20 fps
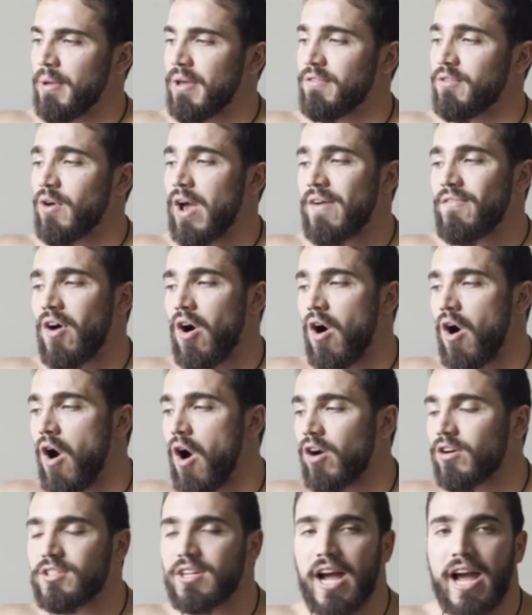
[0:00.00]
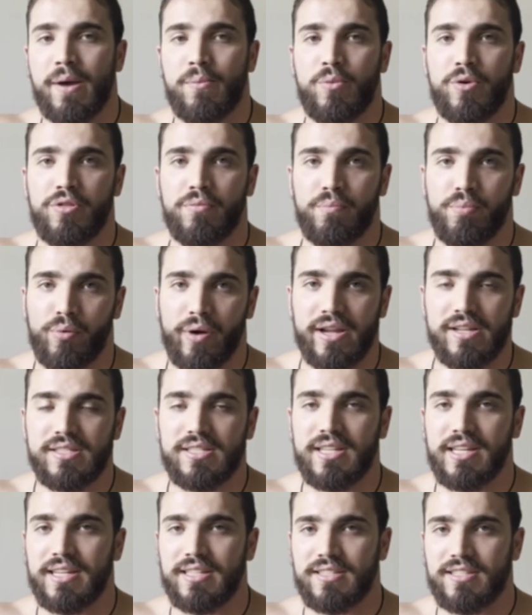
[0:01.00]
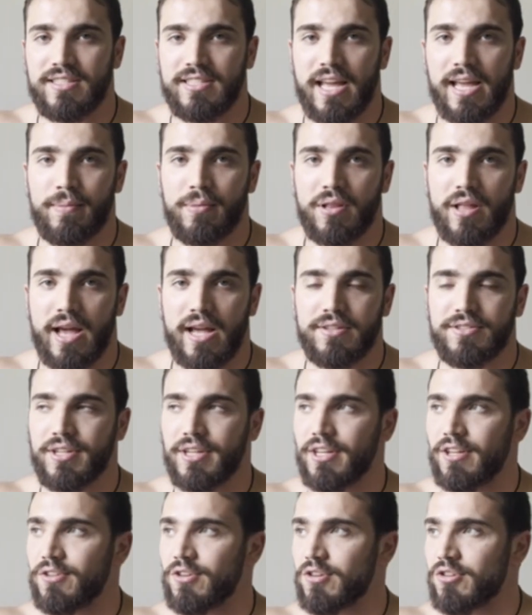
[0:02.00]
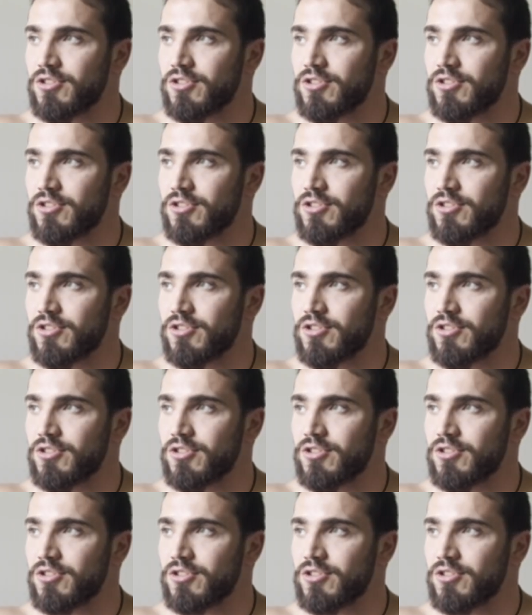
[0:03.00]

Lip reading: If you have a hard time with bracing and stabilizing in your